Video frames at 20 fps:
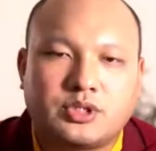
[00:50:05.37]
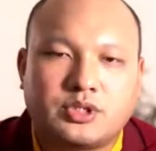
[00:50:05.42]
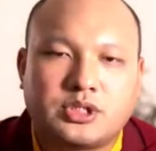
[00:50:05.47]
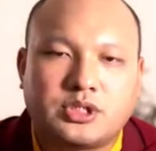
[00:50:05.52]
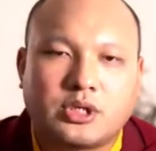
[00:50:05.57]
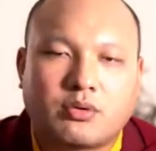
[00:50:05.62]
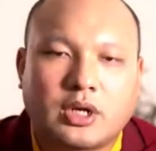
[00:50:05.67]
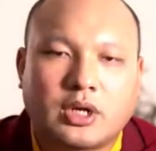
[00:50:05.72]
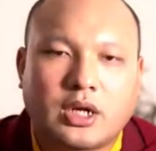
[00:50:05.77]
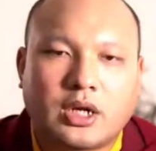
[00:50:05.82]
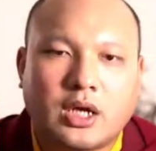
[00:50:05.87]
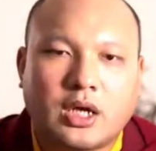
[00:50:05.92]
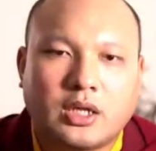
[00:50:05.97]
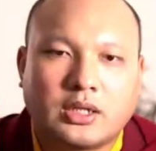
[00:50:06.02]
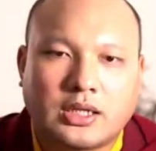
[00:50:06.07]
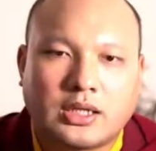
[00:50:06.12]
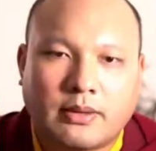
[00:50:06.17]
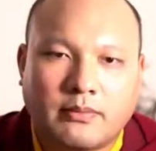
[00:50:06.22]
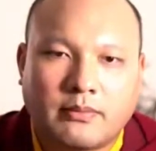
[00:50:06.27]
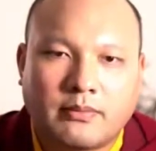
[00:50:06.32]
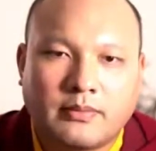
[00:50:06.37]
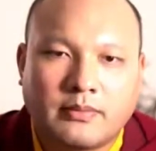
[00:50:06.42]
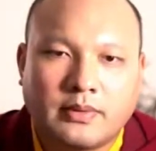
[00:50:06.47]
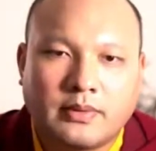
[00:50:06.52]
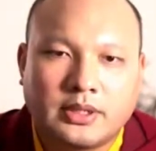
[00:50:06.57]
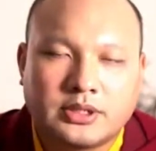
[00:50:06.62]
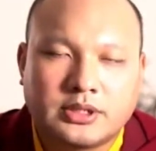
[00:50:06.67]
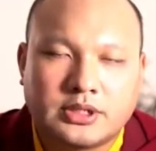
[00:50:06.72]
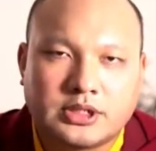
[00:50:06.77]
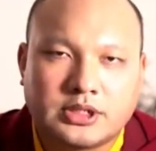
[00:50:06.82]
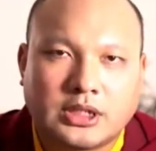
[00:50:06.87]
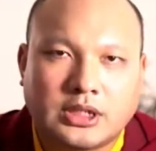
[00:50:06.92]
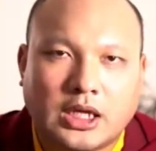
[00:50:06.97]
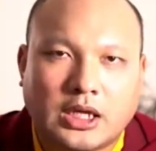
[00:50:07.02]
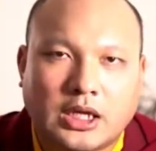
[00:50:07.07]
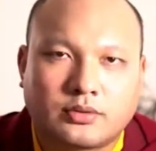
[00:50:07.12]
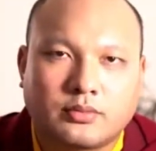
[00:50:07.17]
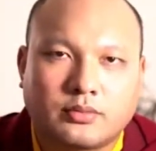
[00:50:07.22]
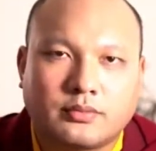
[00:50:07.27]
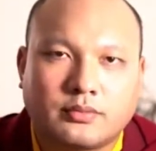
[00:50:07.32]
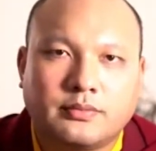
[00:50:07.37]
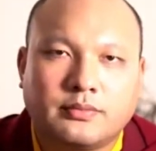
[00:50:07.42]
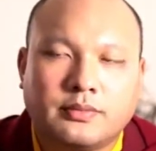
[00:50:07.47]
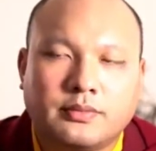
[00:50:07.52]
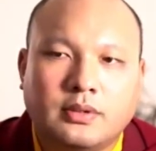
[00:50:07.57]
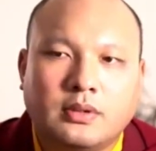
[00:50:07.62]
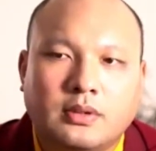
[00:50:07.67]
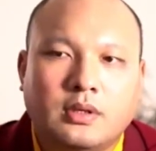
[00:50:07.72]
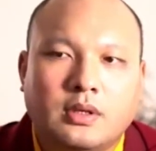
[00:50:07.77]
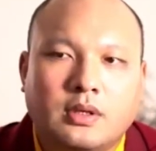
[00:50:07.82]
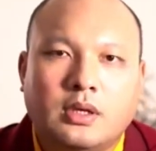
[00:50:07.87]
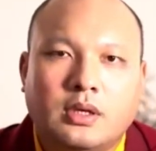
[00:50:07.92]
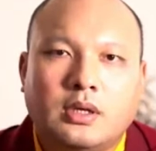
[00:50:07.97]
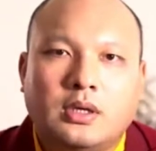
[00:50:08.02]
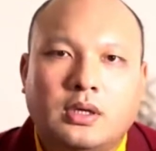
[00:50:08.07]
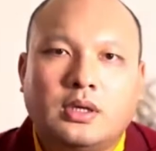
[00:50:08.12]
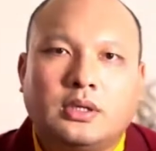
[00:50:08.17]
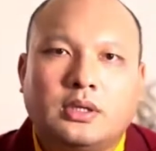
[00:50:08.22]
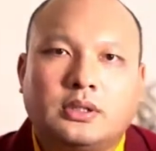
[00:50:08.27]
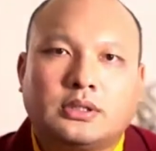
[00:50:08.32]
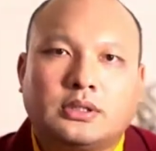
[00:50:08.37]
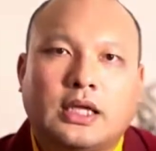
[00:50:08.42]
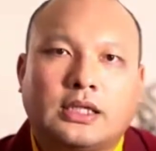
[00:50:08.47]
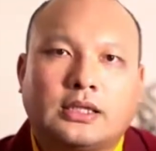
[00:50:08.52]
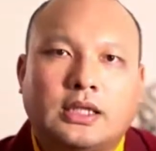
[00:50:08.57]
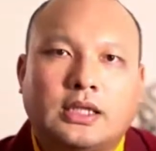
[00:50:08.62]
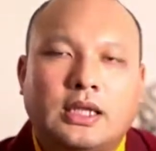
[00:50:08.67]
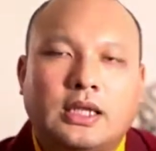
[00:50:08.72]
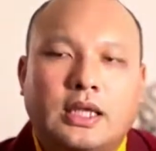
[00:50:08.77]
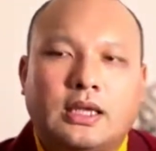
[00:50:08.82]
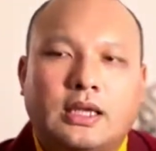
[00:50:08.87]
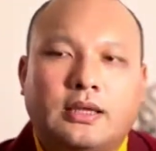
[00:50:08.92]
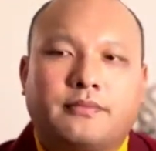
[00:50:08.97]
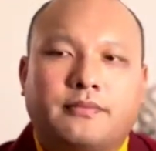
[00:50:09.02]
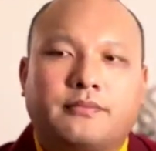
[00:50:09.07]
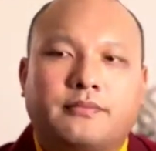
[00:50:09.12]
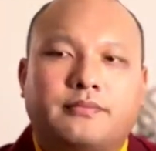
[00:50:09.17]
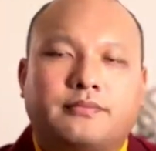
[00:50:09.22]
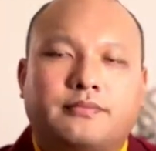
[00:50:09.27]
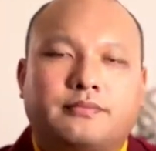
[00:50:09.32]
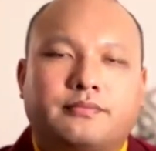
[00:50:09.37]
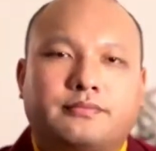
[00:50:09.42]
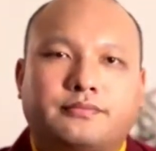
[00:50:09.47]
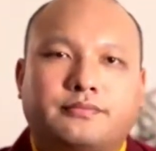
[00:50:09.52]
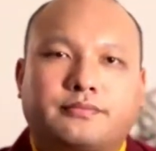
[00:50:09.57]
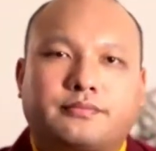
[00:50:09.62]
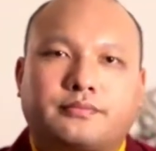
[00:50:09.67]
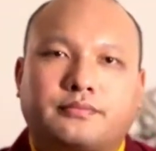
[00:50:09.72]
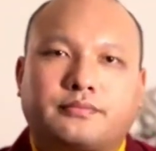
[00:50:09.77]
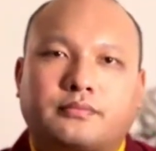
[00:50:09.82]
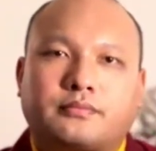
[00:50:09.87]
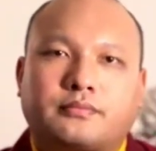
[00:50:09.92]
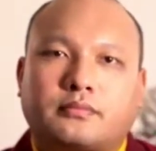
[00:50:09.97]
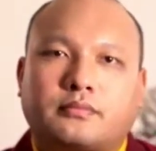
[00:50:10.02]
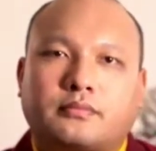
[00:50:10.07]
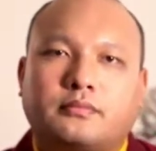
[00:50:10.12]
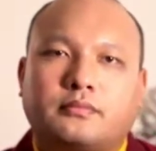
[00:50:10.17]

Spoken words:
he said all the students who came, he primarily taught them only Mahamudra.